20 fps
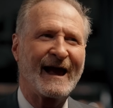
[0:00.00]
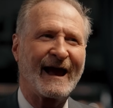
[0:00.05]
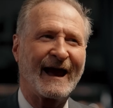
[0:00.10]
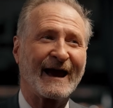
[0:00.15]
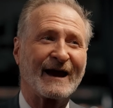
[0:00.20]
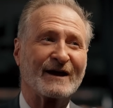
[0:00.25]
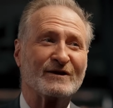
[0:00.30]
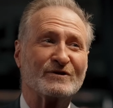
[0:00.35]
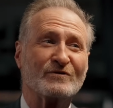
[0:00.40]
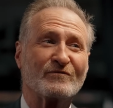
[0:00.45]

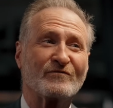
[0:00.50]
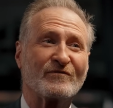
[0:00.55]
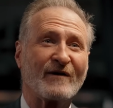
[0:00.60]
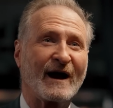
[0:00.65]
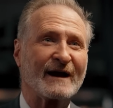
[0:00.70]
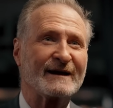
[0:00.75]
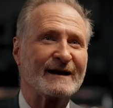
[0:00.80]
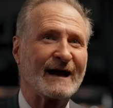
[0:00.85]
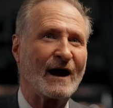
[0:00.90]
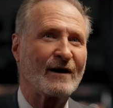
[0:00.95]
And you
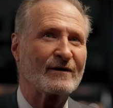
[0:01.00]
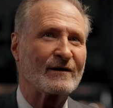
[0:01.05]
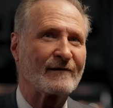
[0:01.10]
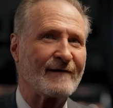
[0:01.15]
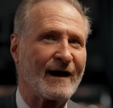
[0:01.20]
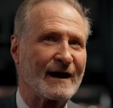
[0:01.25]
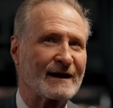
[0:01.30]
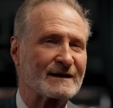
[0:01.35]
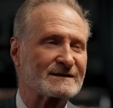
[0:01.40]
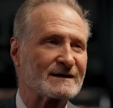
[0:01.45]
find out a
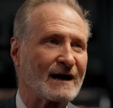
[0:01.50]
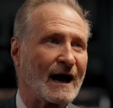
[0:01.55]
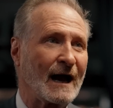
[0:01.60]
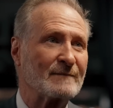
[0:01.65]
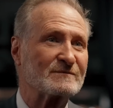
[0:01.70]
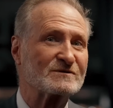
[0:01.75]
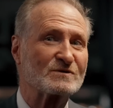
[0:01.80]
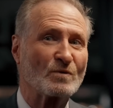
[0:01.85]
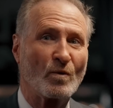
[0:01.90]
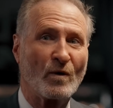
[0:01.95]
lot of
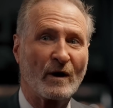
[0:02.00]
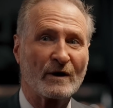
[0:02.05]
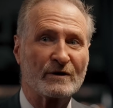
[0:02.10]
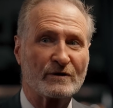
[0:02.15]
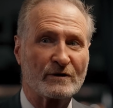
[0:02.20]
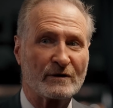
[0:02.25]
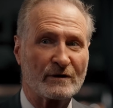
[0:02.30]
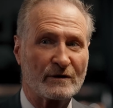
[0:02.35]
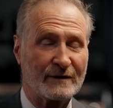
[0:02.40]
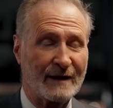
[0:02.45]
times what,
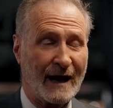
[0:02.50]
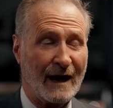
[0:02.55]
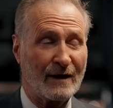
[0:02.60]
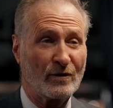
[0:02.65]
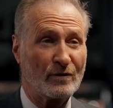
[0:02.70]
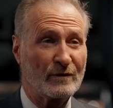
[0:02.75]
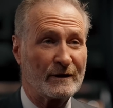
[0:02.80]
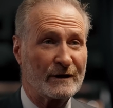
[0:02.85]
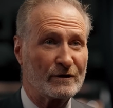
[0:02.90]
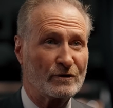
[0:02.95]
not
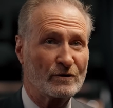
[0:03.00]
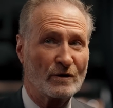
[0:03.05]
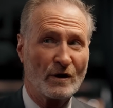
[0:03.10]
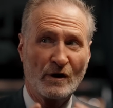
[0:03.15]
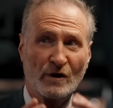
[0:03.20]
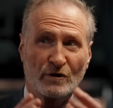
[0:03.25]
only